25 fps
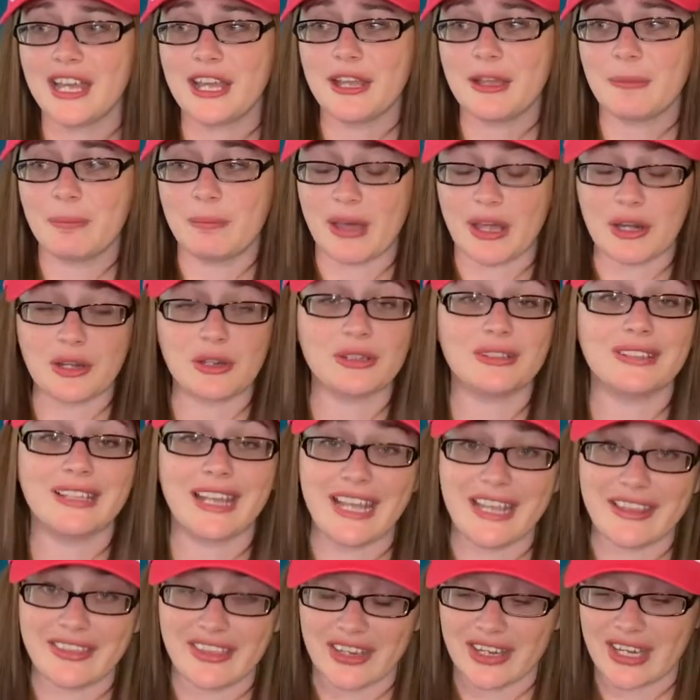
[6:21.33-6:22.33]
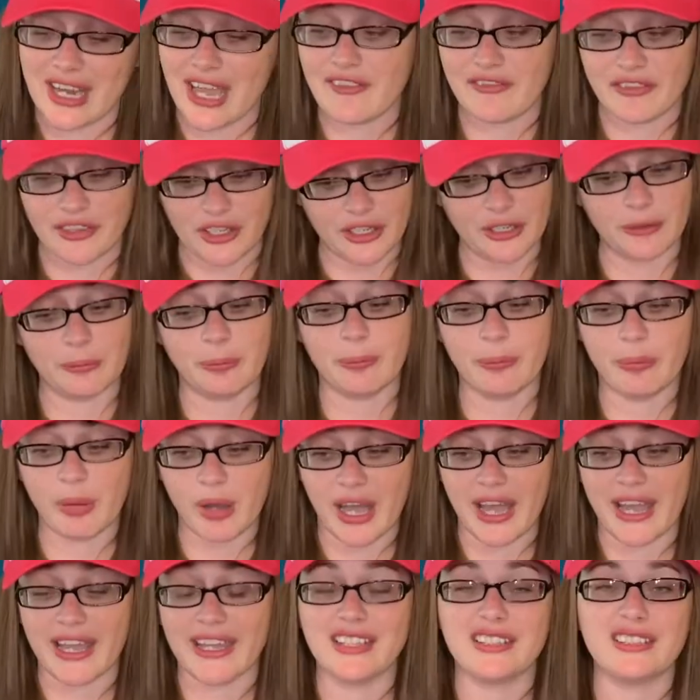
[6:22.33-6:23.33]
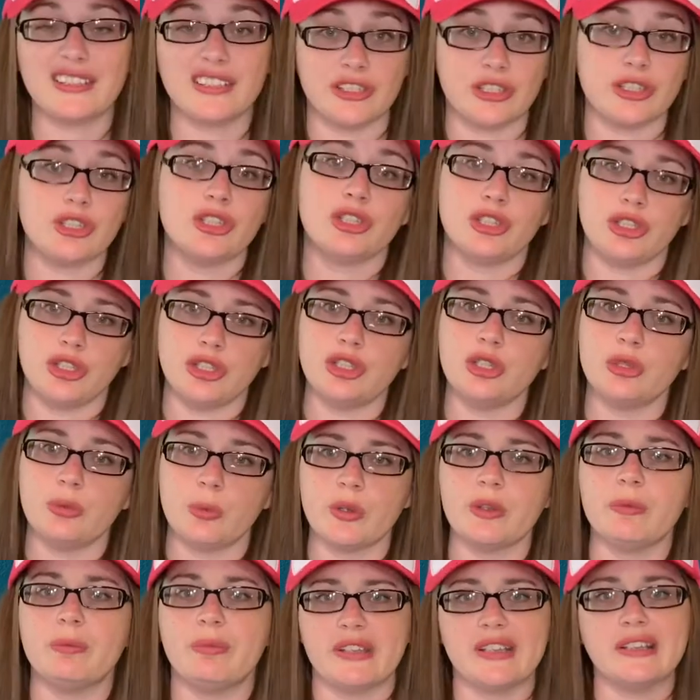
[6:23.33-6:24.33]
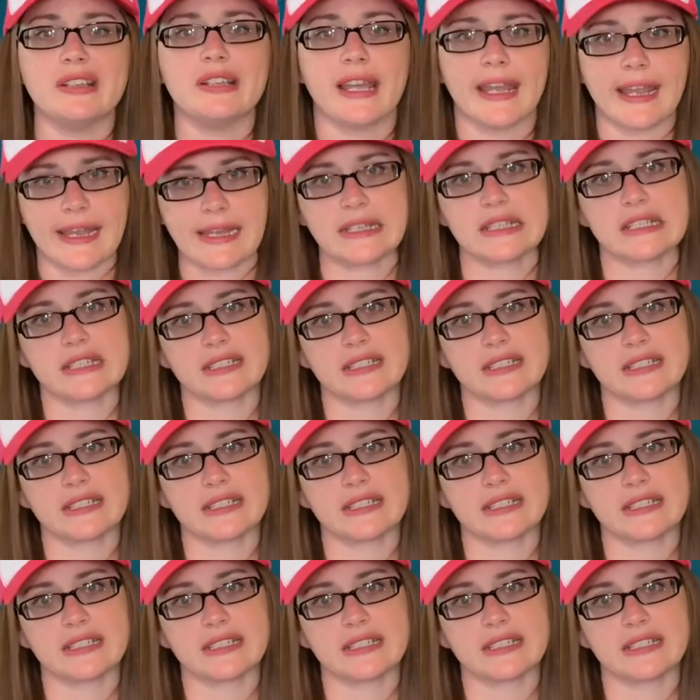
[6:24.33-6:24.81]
Better late than never, but you would be late.